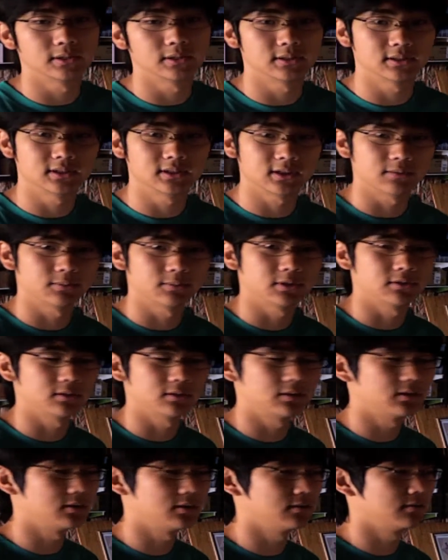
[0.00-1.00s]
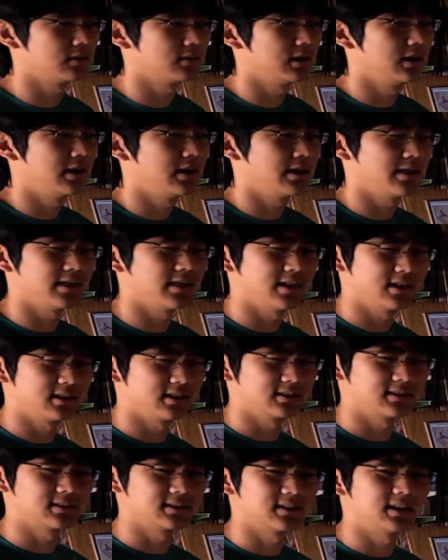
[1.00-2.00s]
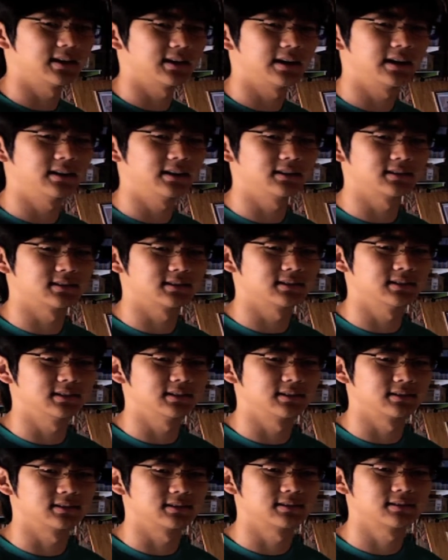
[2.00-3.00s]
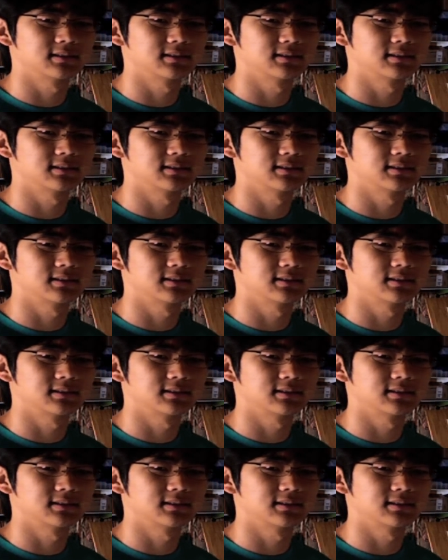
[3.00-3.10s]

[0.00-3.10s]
a segment of things that Alex likes.